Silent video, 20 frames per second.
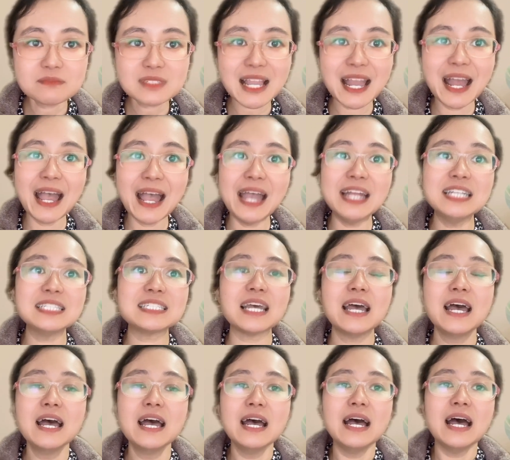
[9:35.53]
and
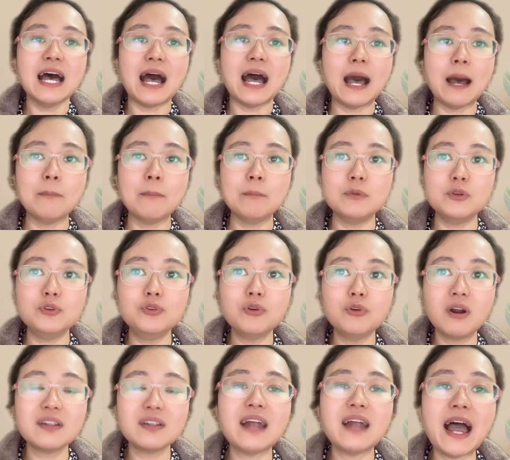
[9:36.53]

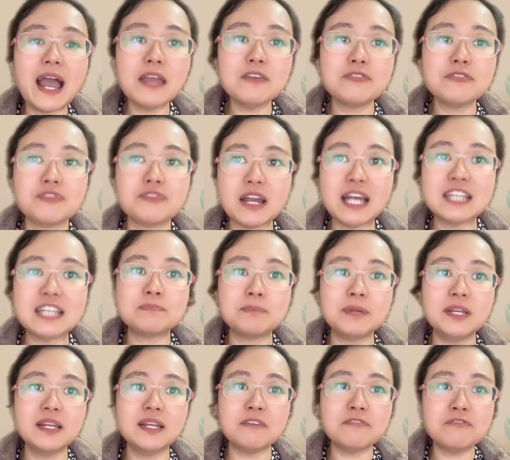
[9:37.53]
your life has
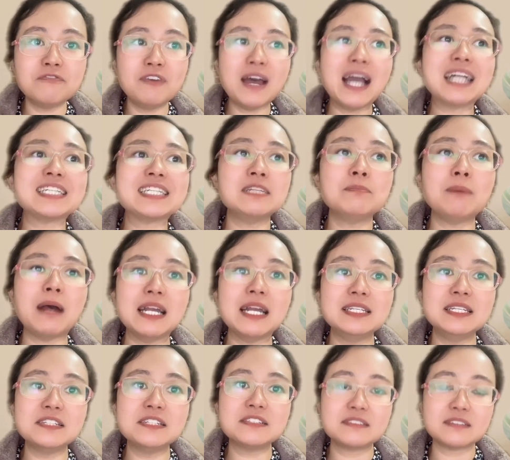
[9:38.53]
been affected by
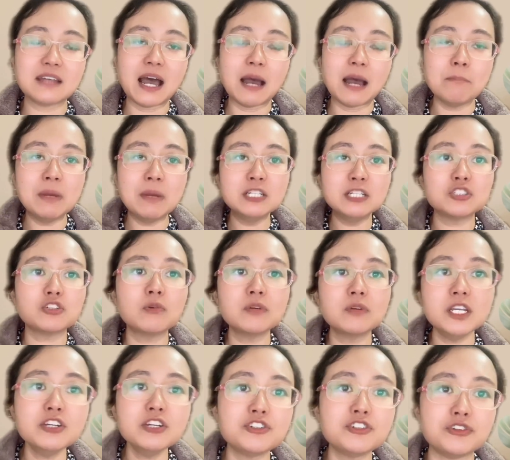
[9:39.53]
these
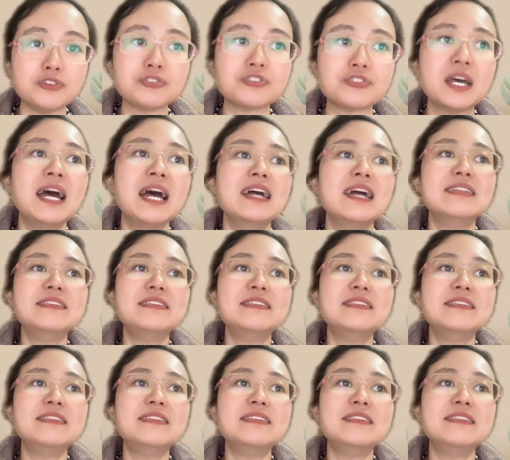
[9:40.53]
mental issues,